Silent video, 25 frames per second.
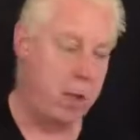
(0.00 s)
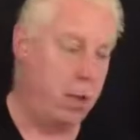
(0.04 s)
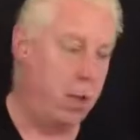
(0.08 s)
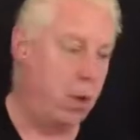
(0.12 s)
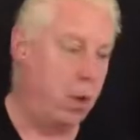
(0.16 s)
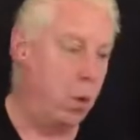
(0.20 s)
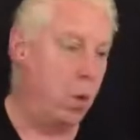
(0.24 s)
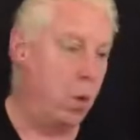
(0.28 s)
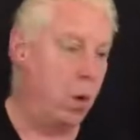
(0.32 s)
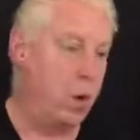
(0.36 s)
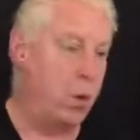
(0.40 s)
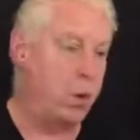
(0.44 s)

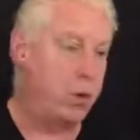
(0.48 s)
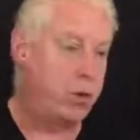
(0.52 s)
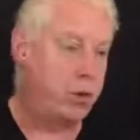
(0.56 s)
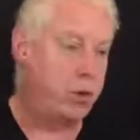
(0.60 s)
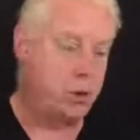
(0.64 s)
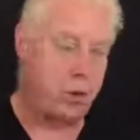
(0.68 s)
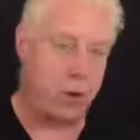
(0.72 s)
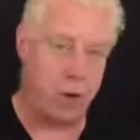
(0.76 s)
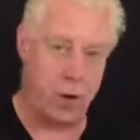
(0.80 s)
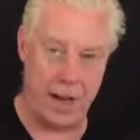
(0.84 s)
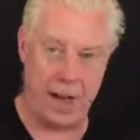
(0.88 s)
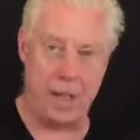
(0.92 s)
we will
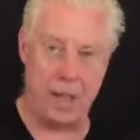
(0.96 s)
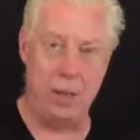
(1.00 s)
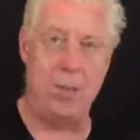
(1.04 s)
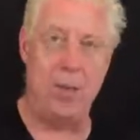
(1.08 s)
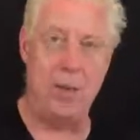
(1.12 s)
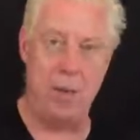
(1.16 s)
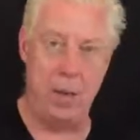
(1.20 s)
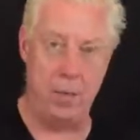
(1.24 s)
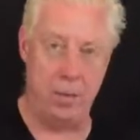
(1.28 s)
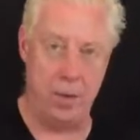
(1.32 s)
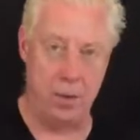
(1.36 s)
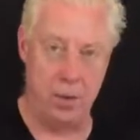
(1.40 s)
attract
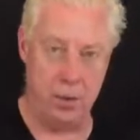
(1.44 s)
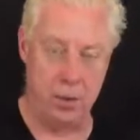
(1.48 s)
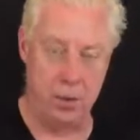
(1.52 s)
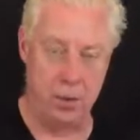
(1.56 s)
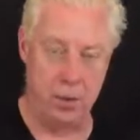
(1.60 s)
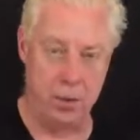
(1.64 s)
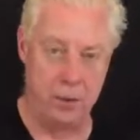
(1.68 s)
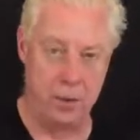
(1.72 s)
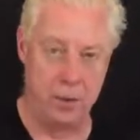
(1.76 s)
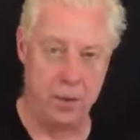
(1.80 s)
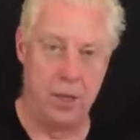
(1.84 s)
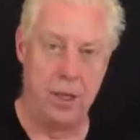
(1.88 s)
people
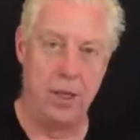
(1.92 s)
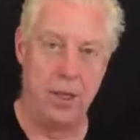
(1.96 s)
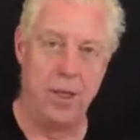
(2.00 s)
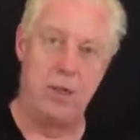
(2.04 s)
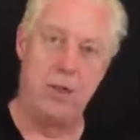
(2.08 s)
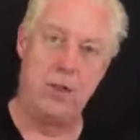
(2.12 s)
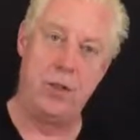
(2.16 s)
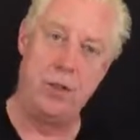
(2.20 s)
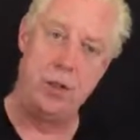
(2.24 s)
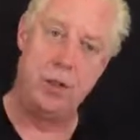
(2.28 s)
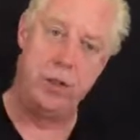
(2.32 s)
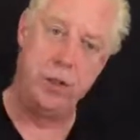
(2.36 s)

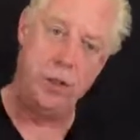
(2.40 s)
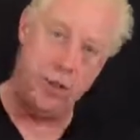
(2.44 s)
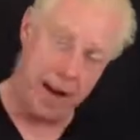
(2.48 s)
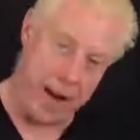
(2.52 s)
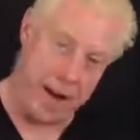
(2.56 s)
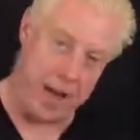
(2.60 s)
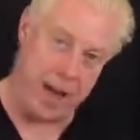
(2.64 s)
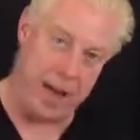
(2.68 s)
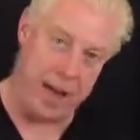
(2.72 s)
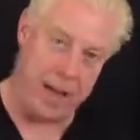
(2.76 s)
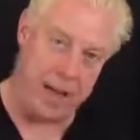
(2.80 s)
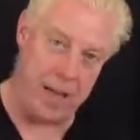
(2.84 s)
to
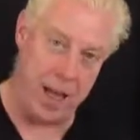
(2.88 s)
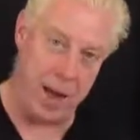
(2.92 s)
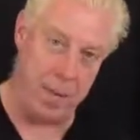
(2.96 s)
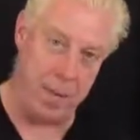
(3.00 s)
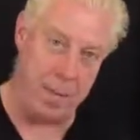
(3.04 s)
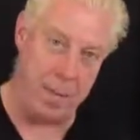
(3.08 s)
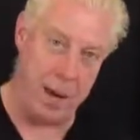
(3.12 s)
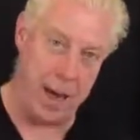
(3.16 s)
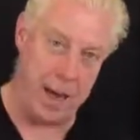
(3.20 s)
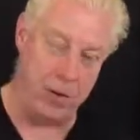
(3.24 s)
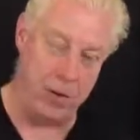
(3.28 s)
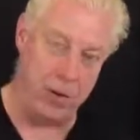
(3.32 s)
violate that
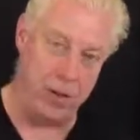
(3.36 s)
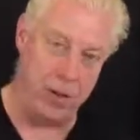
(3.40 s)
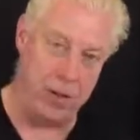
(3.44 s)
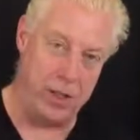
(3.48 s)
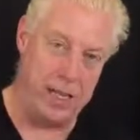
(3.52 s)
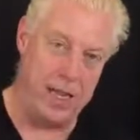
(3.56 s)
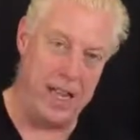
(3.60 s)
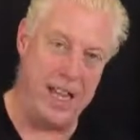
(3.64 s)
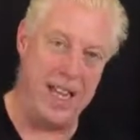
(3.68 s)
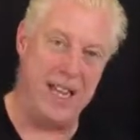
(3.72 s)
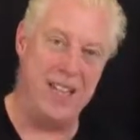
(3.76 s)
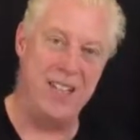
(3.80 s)

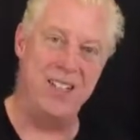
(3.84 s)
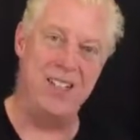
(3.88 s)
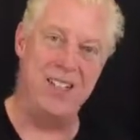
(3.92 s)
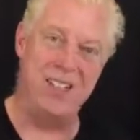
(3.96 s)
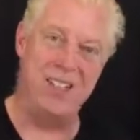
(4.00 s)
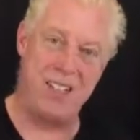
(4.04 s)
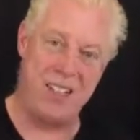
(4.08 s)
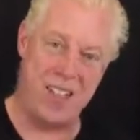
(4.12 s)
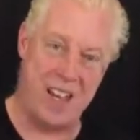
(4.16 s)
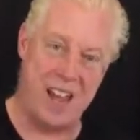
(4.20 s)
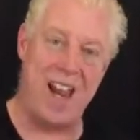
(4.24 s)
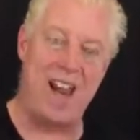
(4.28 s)
boundary in a
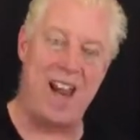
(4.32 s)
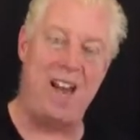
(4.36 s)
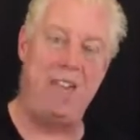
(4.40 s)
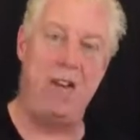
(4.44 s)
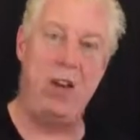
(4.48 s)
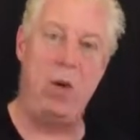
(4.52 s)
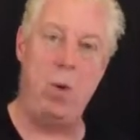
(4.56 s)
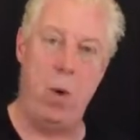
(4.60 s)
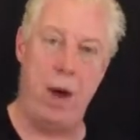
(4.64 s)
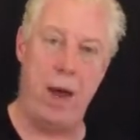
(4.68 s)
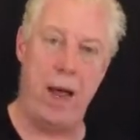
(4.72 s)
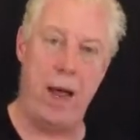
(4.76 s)
scary
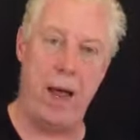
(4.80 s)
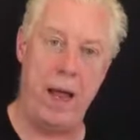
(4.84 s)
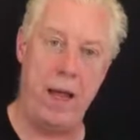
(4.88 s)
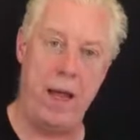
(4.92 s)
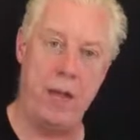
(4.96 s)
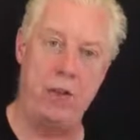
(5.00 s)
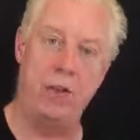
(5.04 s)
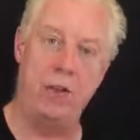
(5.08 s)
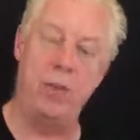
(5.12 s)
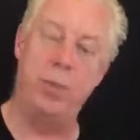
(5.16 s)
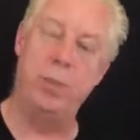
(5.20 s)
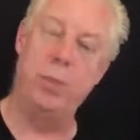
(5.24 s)
way
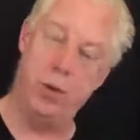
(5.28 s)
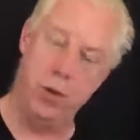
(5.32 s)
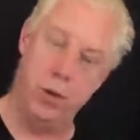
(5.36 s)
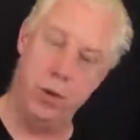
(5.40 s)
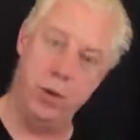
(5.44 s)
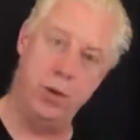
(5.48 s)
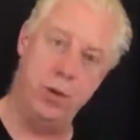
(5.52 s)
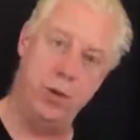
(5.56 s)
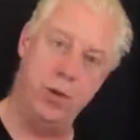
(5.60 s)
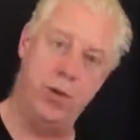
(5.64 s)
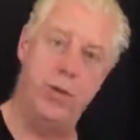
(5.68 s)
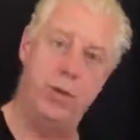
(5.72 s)
to
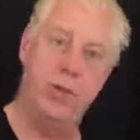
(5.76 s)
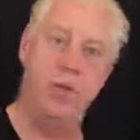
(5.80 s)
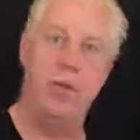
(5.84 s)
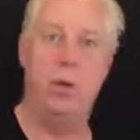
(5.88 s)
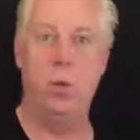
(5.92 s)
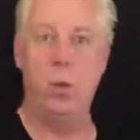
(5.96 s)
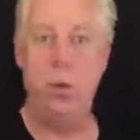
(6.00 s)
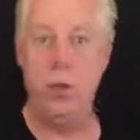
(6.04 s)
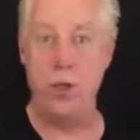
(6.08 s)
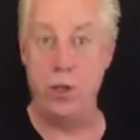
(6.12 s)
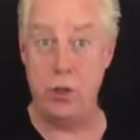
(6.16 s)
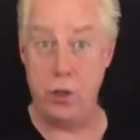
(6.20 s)
prove
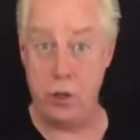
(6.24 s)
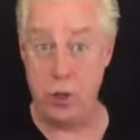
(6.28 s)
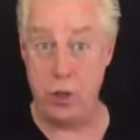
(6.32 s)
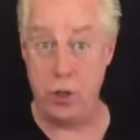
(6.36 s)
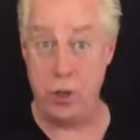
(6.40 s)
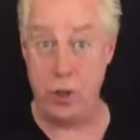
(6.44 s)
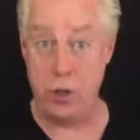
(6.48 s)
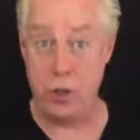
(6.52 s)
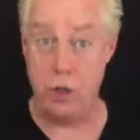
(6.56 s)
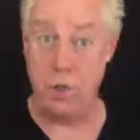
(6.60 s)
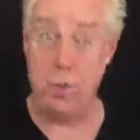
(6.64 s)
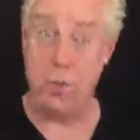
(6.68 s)
that we
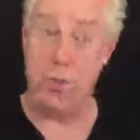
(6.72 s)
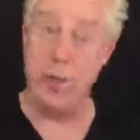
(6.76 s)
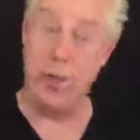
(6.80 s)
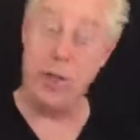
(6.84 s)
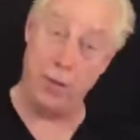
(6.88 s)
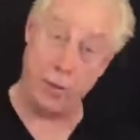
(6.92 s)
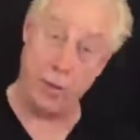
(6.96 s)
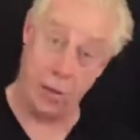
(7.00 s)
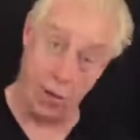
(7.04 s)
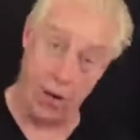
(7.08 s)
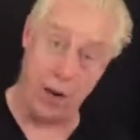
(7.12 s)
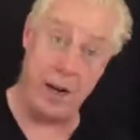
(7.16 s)
should be
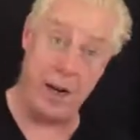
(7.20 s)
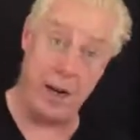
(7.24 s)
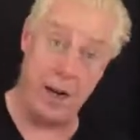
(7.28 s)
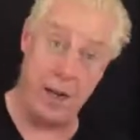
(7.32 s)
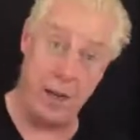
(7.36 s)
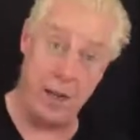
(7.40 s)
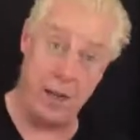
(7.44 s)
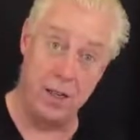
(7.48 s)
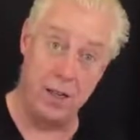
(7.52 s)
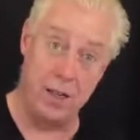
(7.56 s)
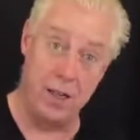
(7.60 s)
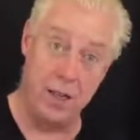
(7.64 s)
afraid
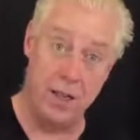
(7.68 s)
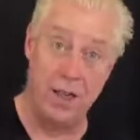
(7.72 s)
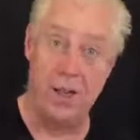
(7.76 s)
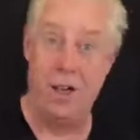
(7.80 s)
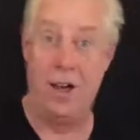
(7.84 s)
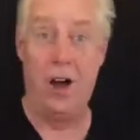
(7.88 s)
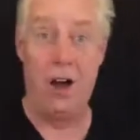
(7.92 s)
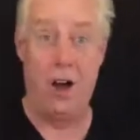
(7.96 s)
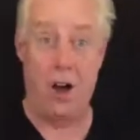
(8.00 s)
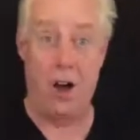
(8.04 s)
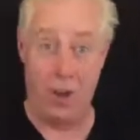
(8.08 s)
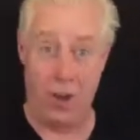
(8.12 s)

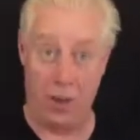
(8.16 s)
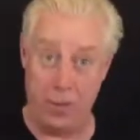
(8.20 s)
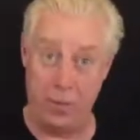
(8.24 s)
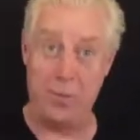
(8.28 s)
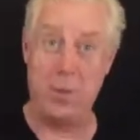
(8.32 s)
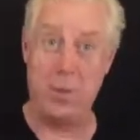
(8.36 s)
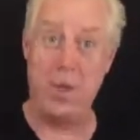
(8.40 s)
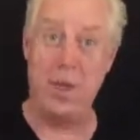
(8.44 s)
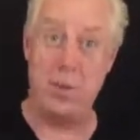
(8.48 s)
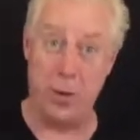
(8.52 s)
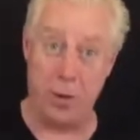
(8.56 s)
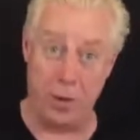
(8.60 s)
of
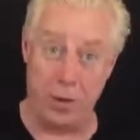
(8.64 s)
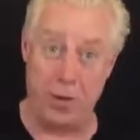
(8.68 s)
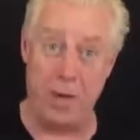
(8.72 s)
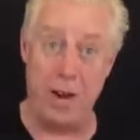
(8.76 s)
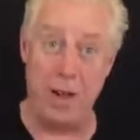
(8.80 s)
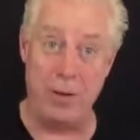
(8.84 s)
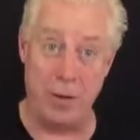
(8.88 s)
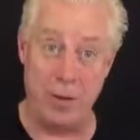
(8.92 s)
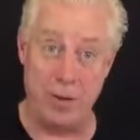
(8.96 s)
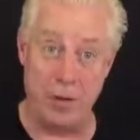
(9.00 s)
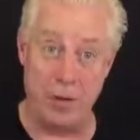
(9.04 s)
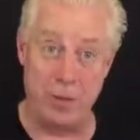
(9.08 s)
people
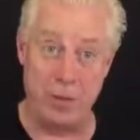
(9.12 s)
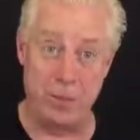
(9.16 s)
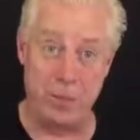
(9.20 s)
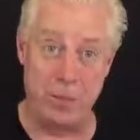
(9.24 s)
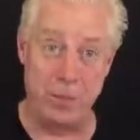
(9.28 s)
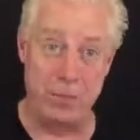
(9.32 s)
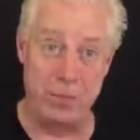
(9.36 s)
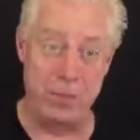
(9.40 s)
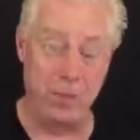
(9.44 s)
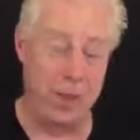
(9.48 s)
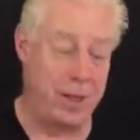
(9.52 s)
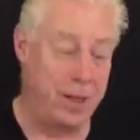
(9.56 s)
around us.
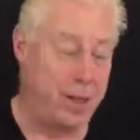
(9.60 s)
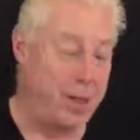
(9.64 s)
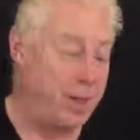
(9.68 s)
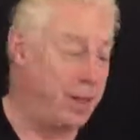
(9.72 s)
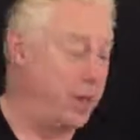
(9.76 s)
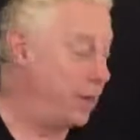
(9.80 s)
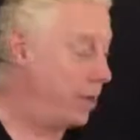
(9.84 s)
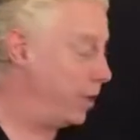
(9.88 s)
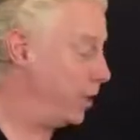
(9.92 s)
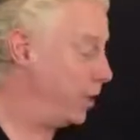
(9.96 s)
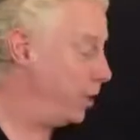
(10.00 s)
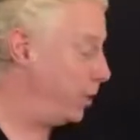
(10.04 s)

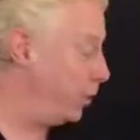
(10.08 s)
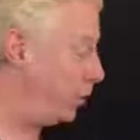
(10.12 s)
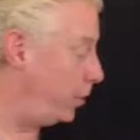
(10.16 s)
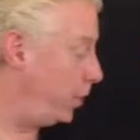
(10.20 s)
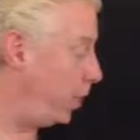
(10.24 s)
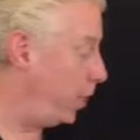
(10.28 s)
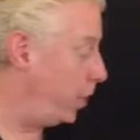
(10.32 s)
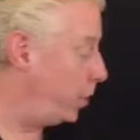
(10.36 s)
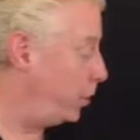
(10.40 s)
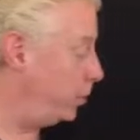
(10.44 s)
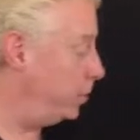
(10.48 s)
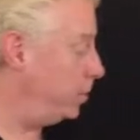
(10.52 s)

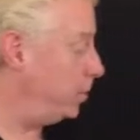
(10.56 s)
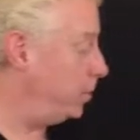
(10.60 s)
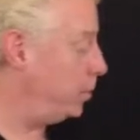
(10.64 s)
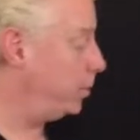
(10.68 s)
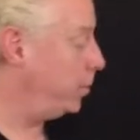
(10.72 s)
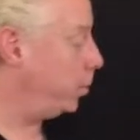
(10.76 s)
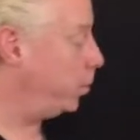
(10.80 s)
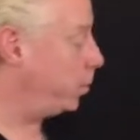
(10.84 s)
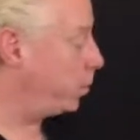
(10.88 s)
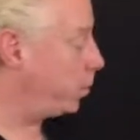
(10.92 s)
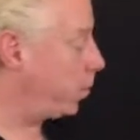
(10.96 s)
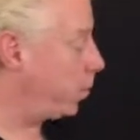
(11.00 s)
So
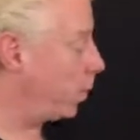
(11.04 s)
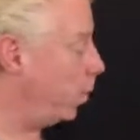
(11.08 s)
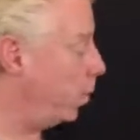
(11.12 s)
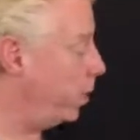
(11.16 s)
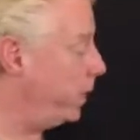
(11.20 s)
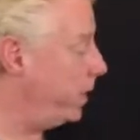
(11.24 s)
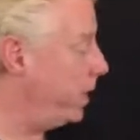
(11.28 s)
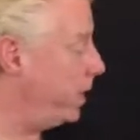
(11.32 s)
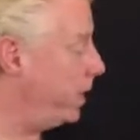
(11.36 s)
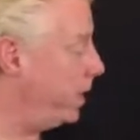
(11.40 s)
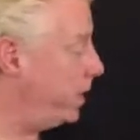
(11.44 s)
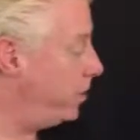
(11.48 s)
we
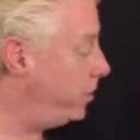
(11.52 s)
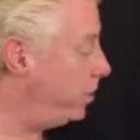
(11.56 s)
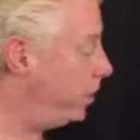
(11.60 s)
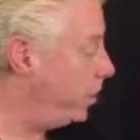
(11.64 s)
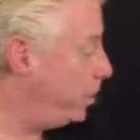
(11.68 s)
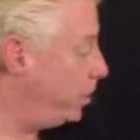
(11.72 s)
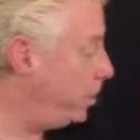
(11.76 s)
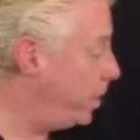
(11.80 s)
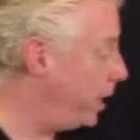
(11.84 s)
need to be